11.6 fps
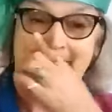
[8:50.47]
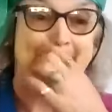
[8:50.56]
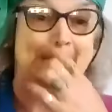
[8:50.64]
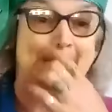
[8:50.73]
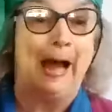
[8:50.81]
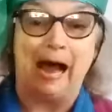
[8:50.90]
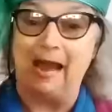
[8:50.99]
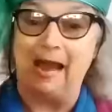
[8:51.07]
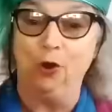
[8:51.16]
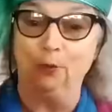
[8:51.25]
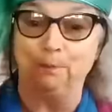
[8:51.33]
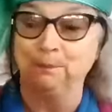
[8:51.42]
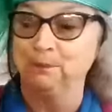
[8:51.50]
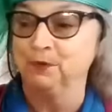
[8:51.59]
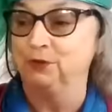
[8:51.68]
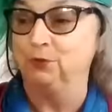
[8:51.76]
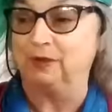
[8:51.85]
I, I hope
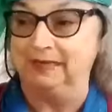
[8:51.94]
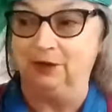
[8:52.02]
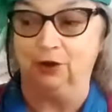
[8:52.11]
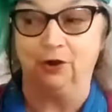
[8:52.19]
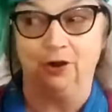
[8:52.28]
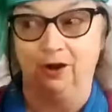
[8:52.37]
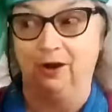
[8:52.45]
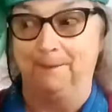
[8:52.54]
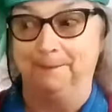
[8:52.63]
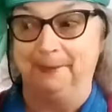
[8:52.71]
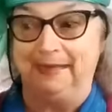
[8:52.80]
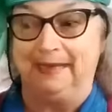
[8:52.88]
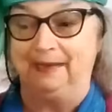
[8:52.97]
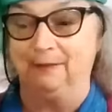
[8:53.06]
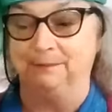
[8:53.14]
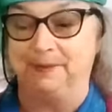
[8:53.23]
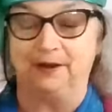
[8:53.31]
you can hear
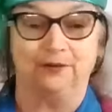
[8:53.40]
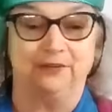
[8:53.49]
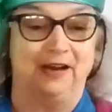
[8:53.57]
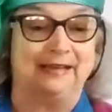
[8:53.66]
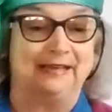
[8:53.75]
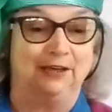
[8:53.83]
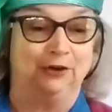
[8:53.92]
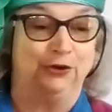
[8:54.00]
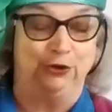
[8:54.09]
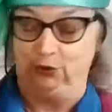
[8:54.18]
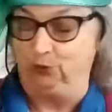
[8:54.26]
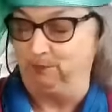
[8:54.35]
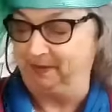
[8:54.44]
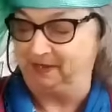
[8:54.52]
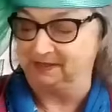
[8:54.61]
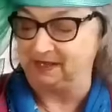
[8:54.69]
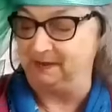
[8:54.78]
me better than I can hear you
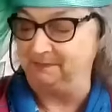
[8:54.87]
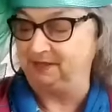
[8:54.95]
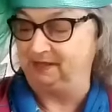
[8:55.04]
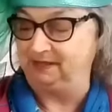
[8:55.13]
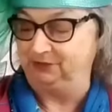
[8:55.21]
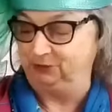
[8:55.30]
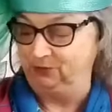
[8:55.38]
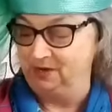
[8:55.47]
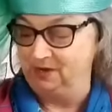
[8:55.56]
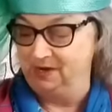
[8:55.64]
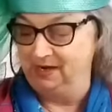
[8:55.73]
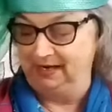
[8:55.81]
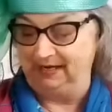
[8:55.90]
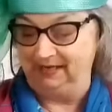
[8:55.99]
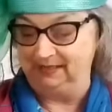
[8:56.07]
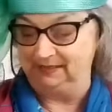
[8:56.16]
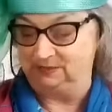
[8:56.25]
because I'm telling you,
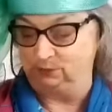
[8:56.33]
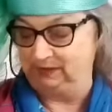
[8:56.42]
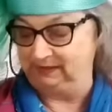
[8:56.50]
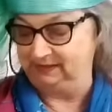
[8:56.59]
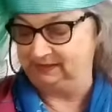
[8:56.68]
it is loud and